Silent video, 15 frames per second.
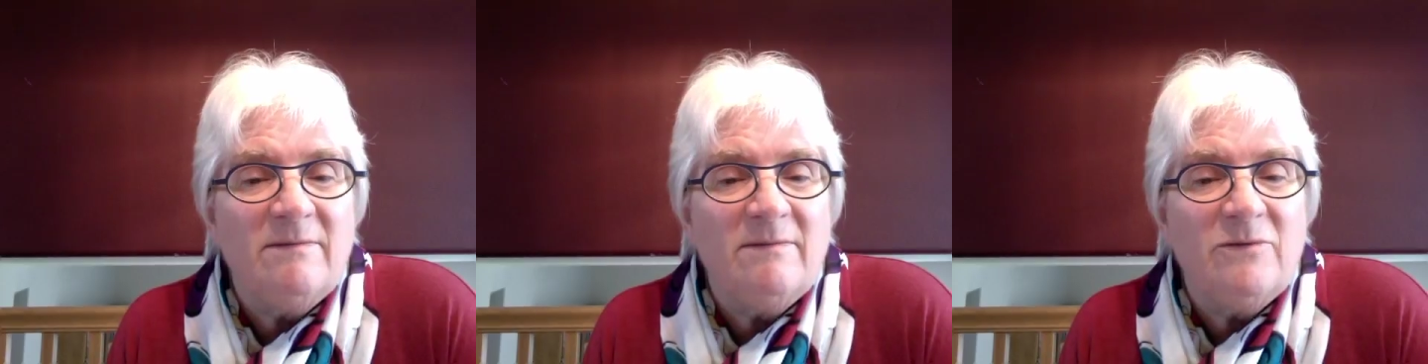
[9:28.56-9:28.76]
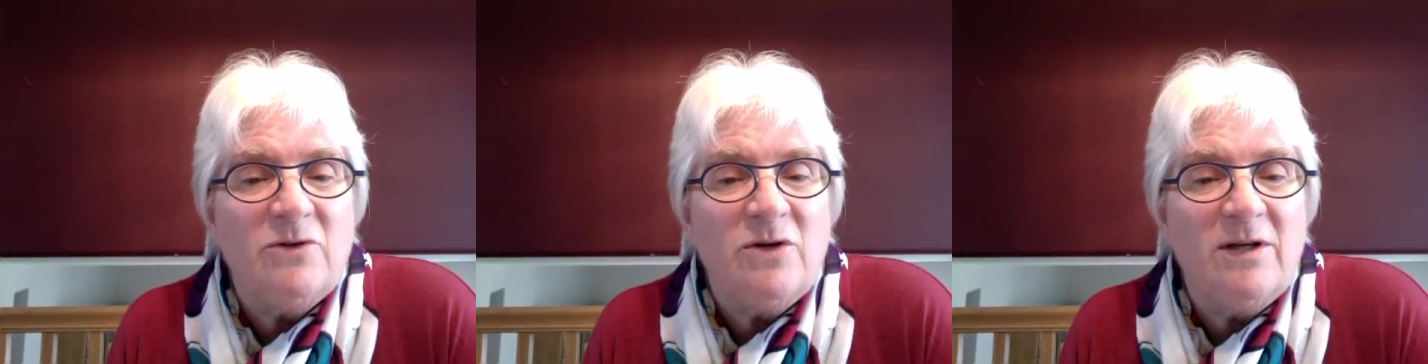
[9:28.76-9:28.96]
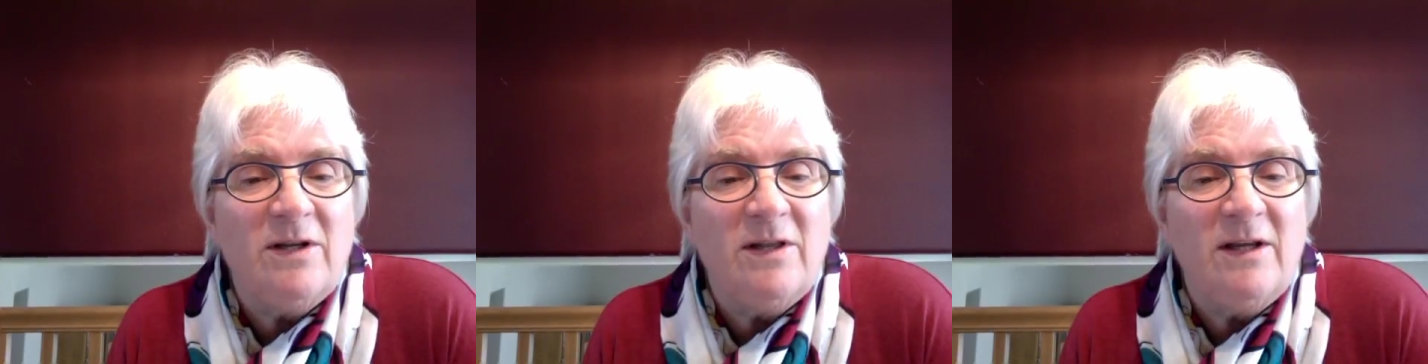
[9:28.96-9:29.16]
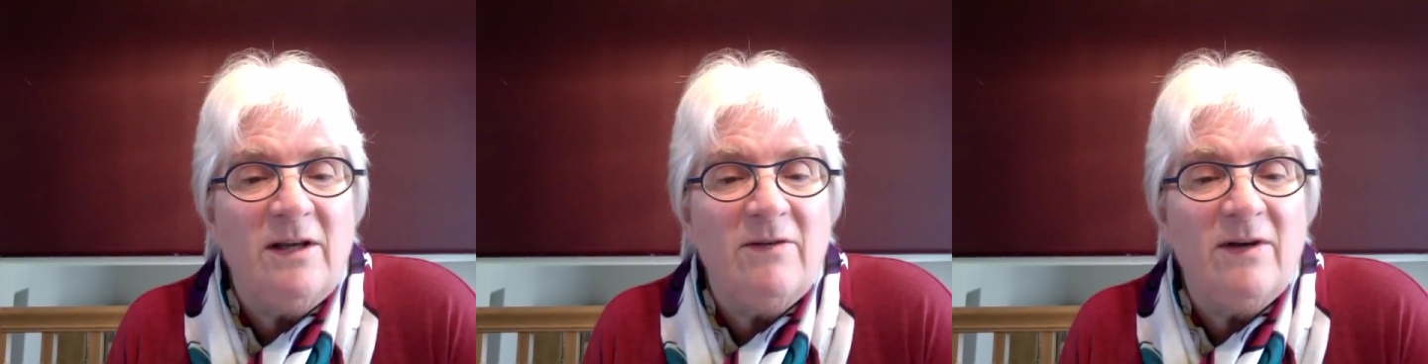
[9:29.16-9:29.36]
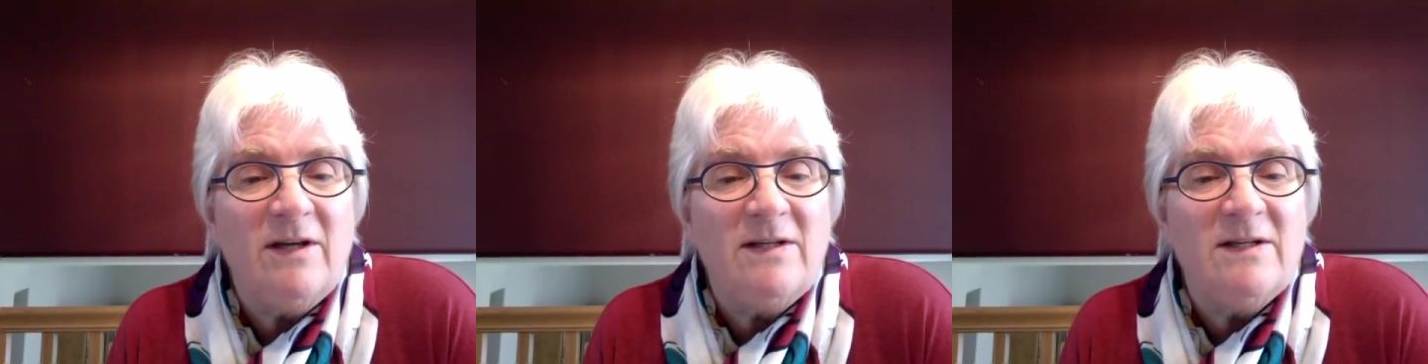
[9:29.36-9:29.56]
trying to think
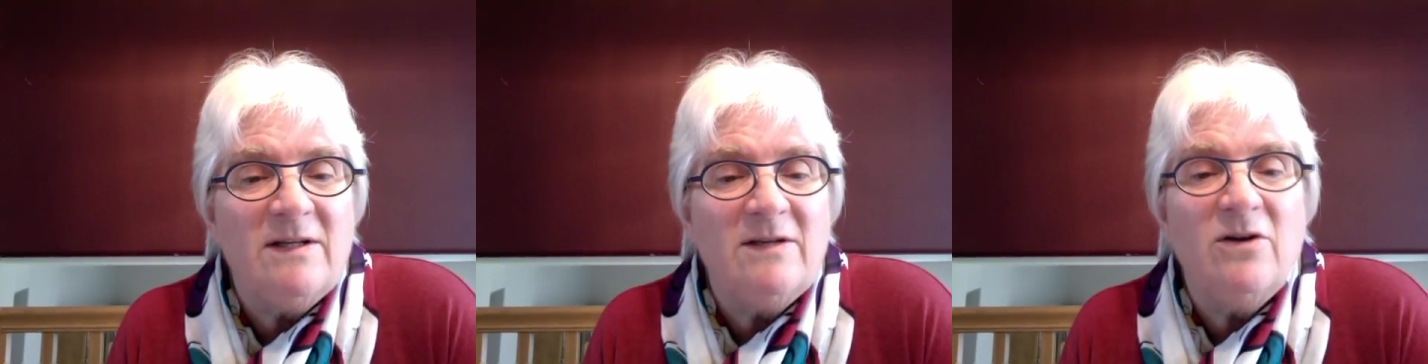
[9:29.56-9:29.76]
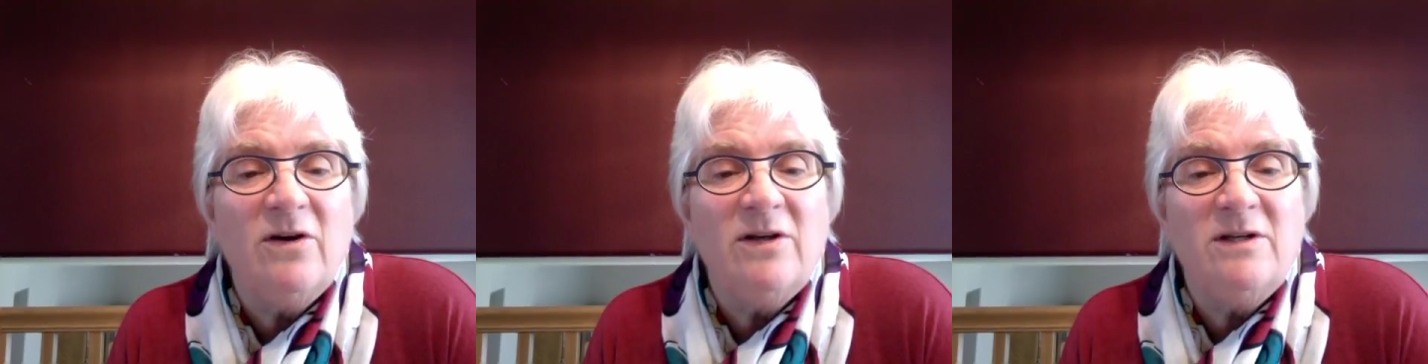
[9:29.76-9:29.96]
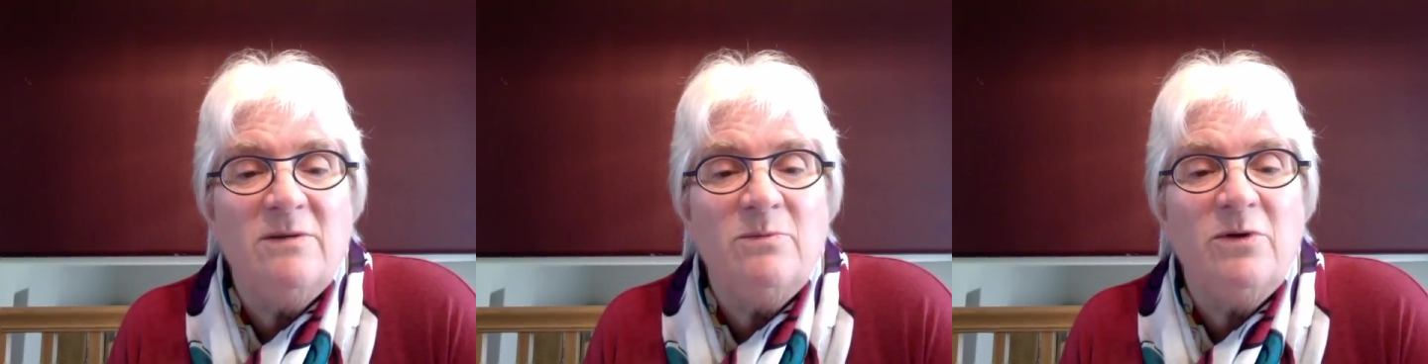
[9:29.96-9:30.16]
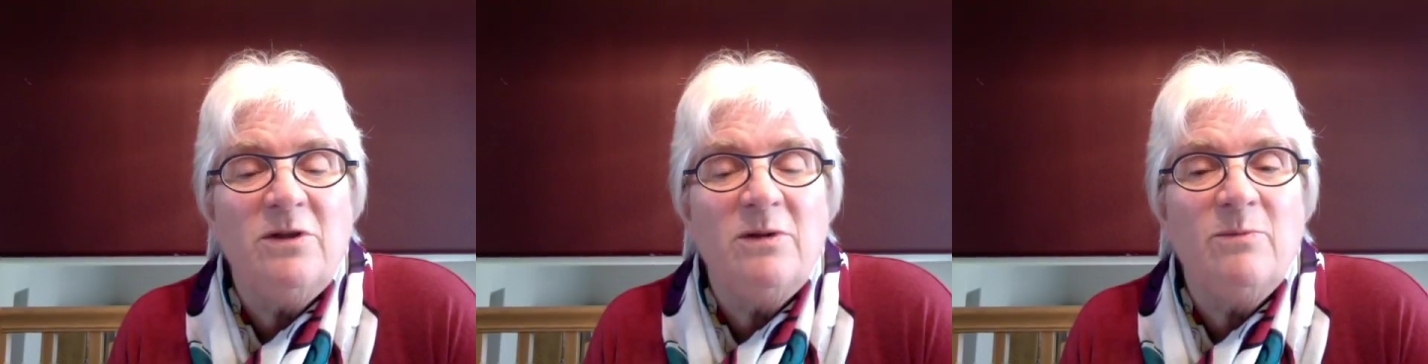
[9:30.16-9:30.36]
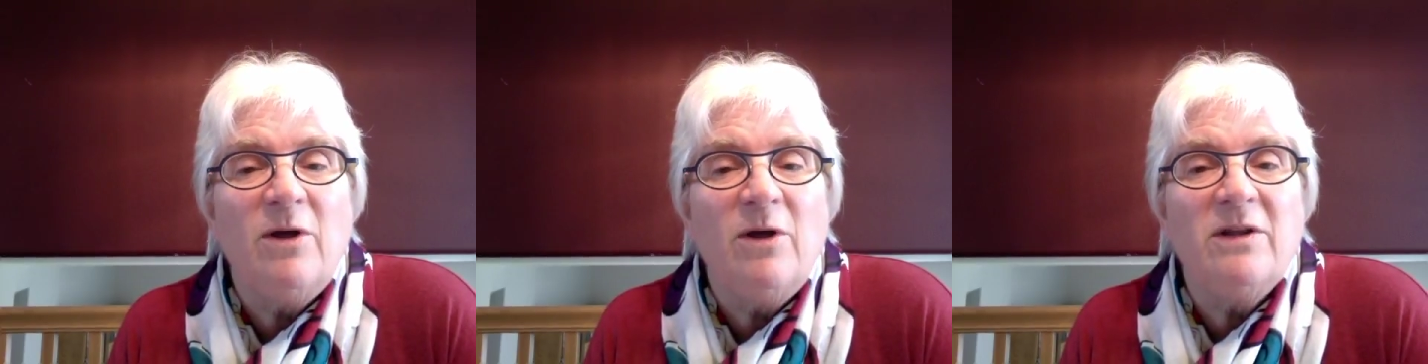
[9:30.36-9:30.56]
if I did, no, I didn't put
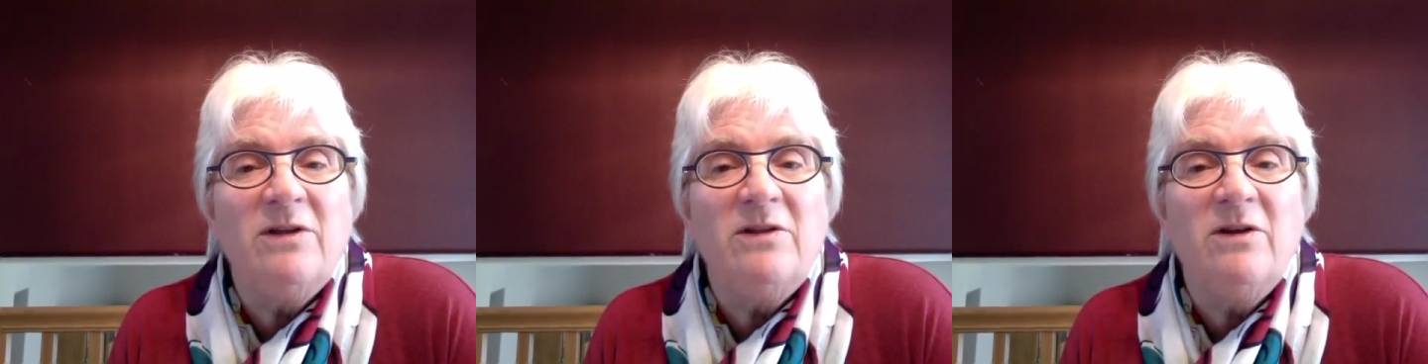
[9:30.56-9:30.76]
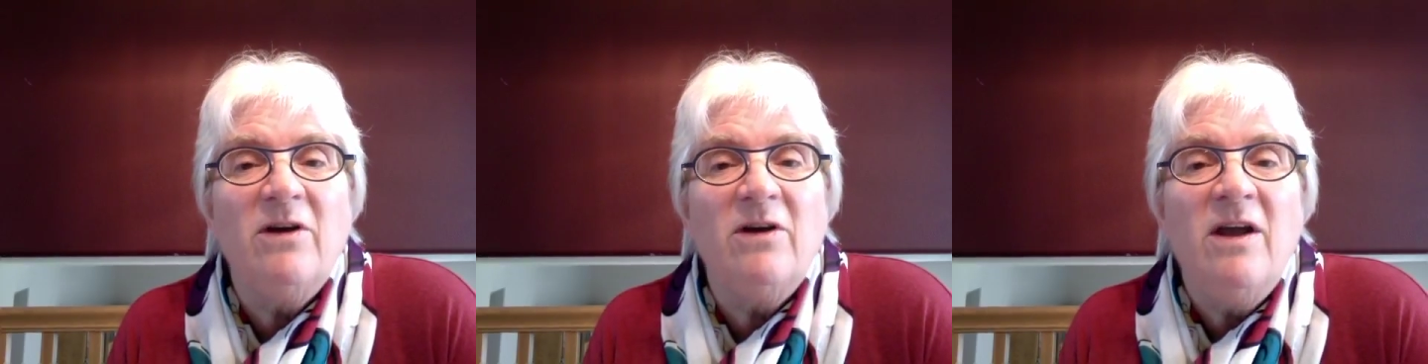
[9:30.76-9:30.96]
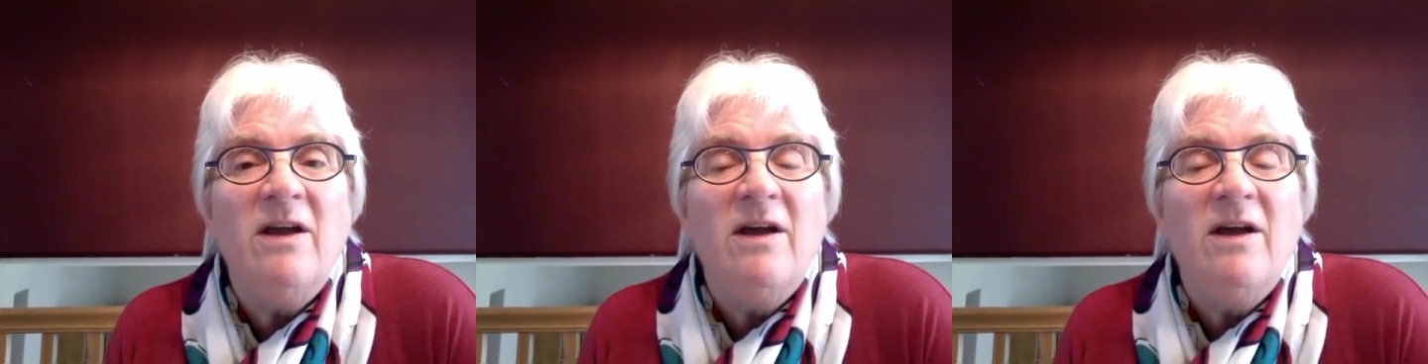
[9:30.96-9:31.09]
them all in there.